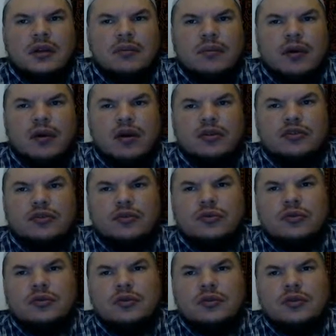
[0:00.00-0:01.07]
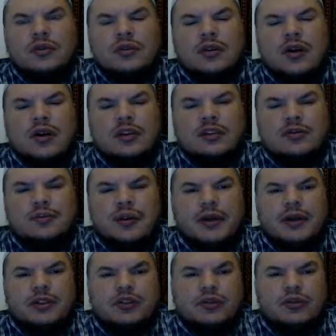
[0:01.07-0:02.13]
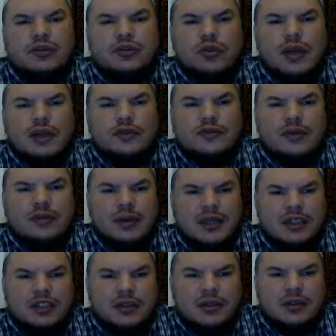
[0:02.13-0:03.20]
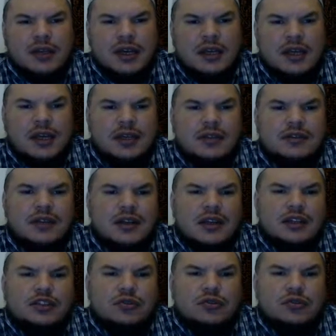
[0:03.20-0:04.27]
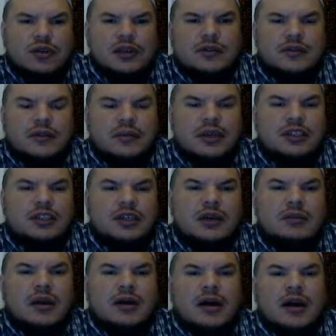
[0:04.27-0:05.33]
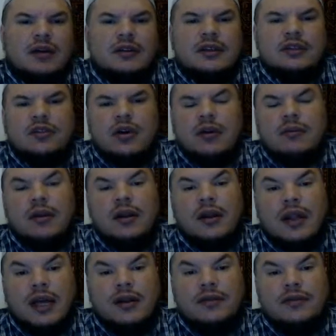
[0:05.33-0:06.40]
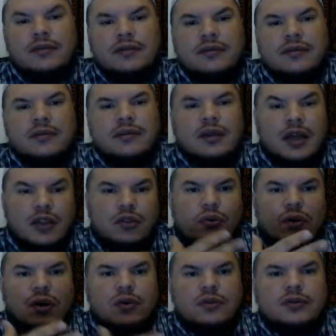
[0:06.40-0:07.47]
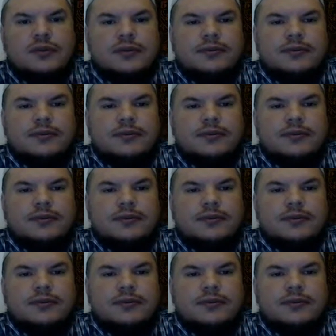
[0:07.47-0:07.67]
but also a spiritual transformation and an intellectual transformation about how they thought about life and the world.